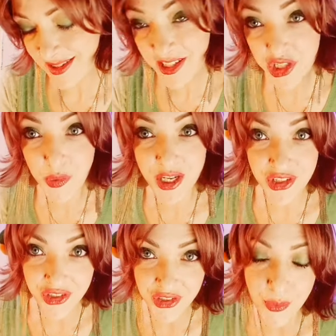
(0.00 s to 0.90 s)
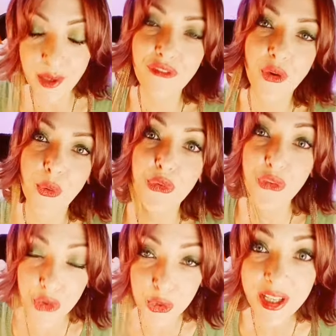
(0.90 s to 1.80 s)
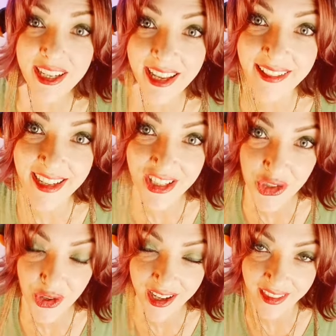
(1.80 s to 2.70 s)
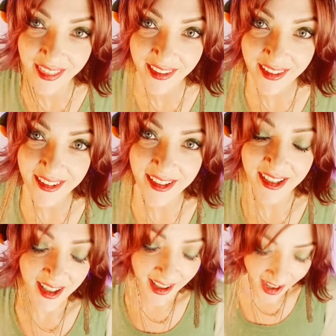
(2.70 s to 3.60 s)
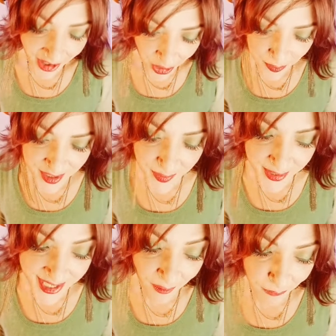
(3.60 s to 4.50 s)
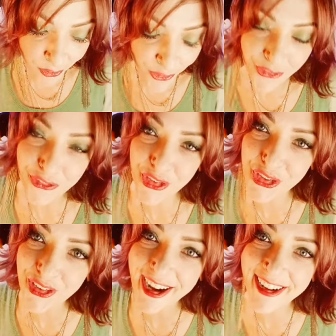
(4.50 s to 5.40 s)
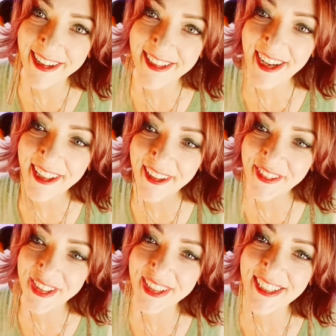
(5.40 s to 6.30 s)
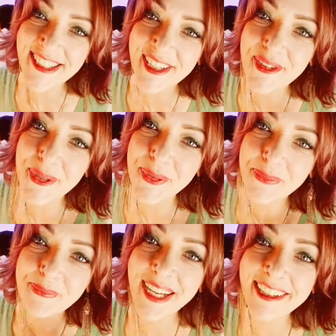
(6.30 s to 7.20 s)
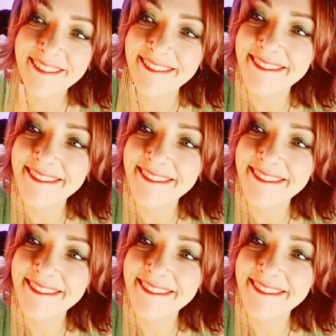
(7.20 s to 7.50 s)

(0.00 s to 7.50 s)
situations to unfold so you can gain that strength. I hope this was helpful for you guys. I love you, and I'll see you soon. Bye.